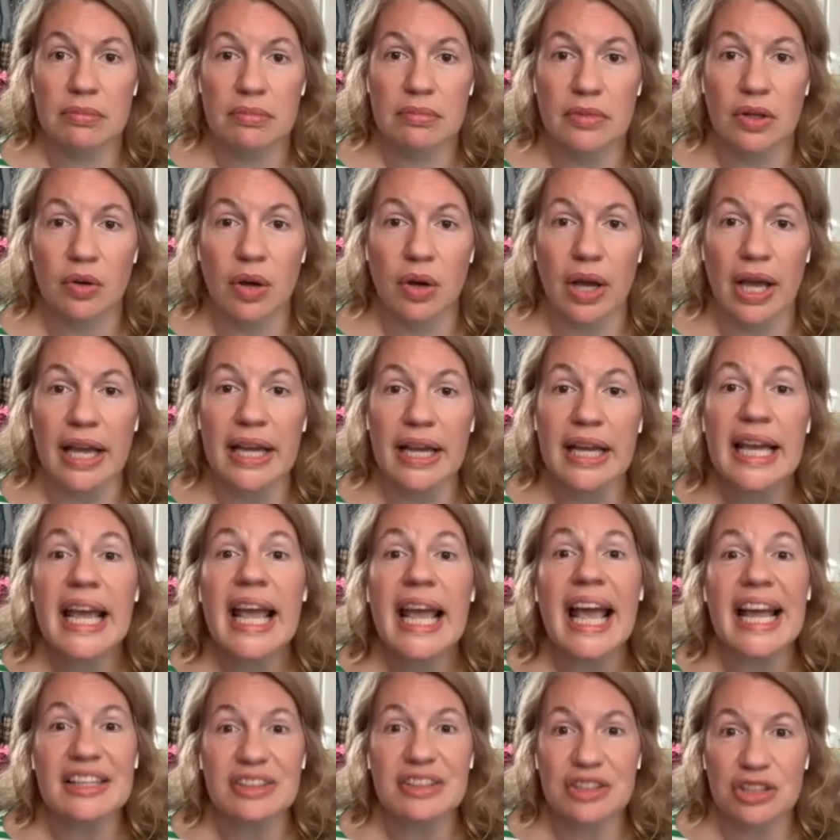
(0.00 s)
Okay.
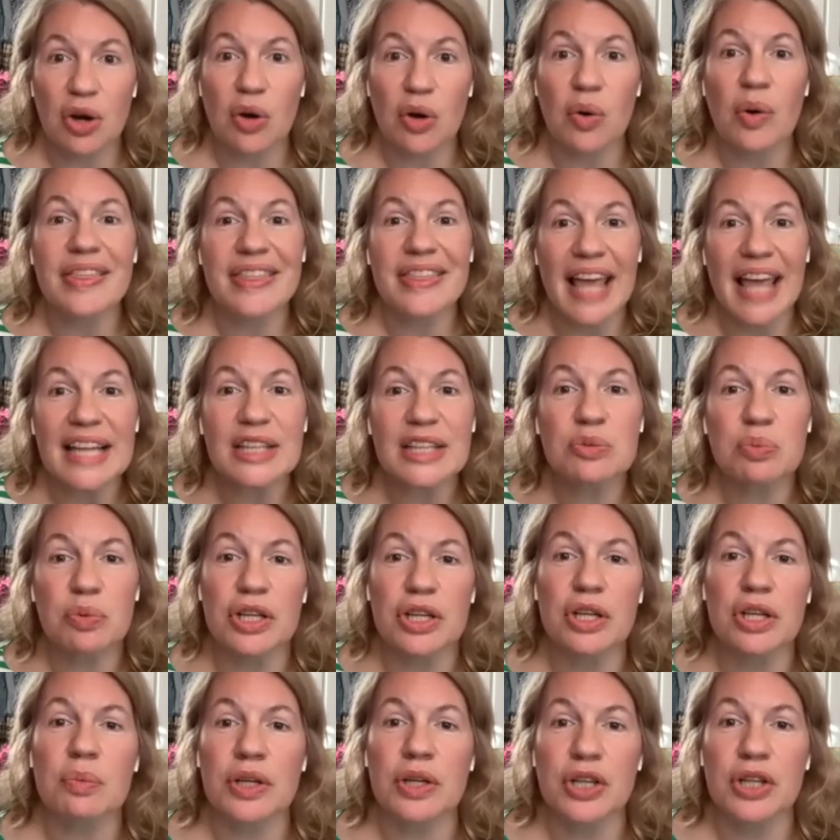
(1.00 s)
And so that's where
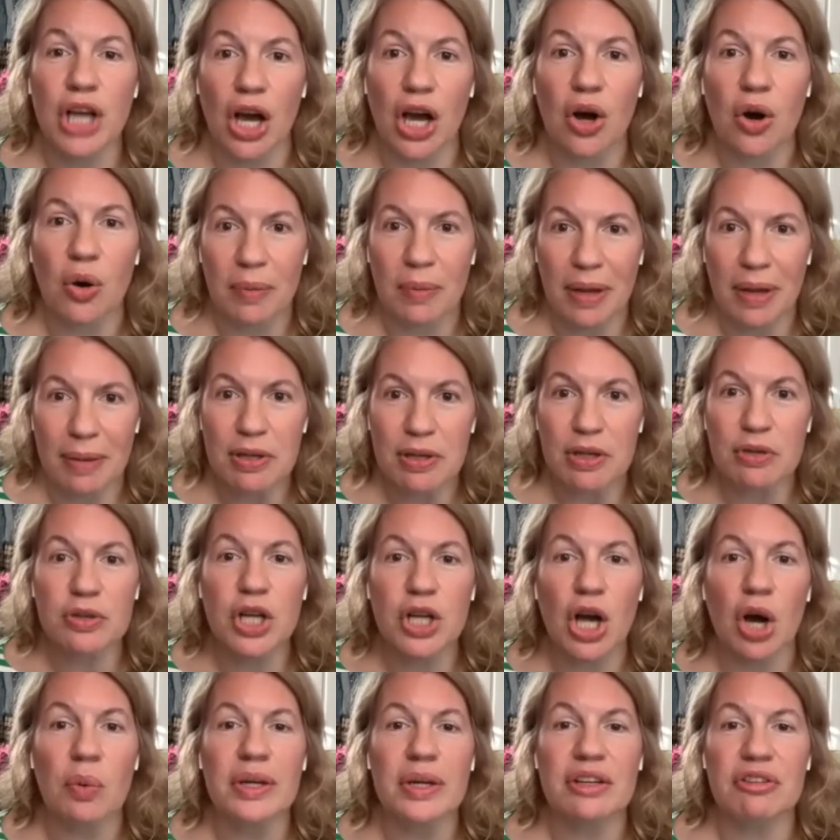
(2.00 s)
you would go. Maybe you'd
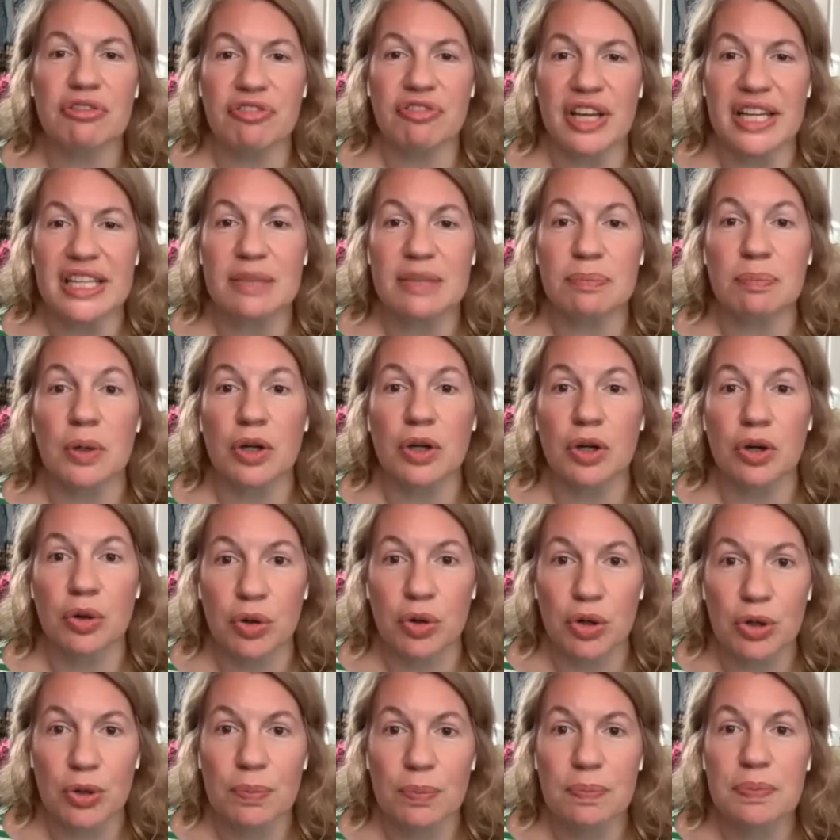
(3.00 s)
go into Facebook
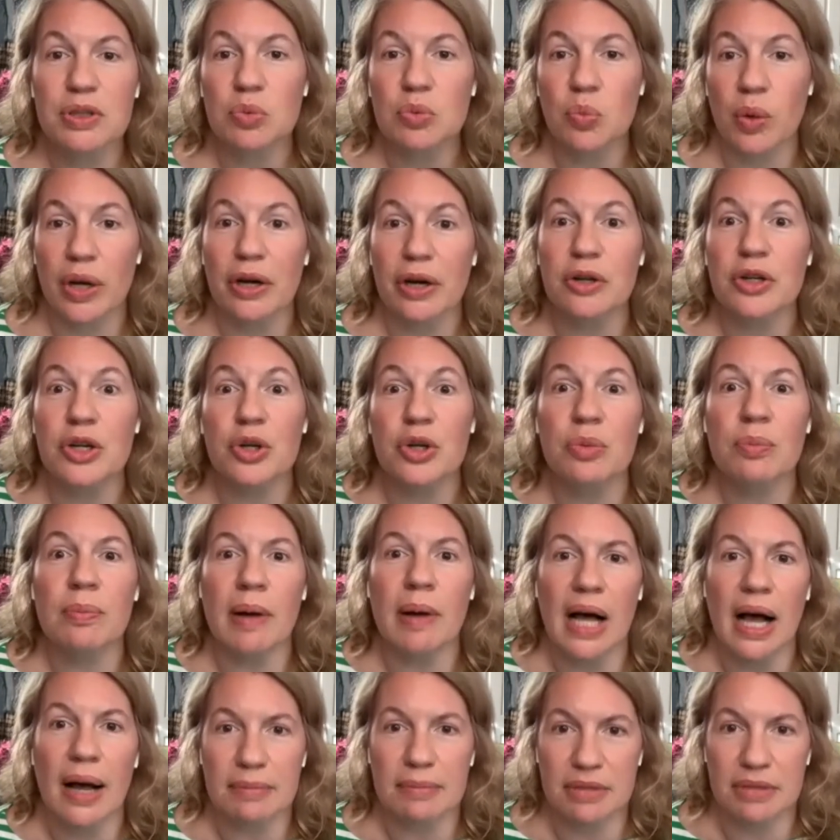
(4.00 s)
groups where new
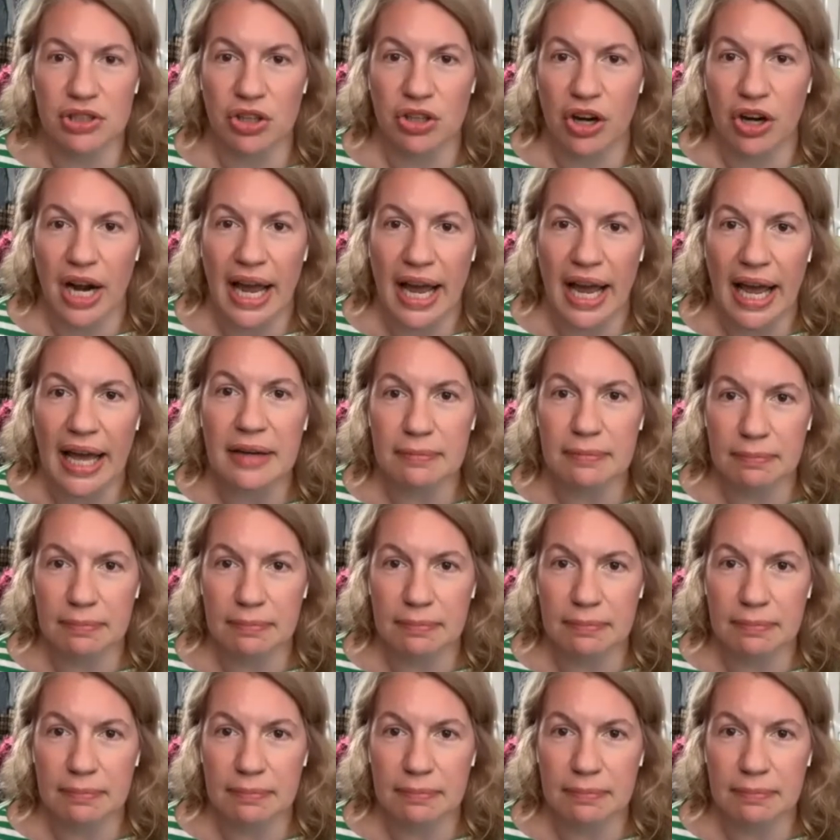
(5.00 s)
moms are at.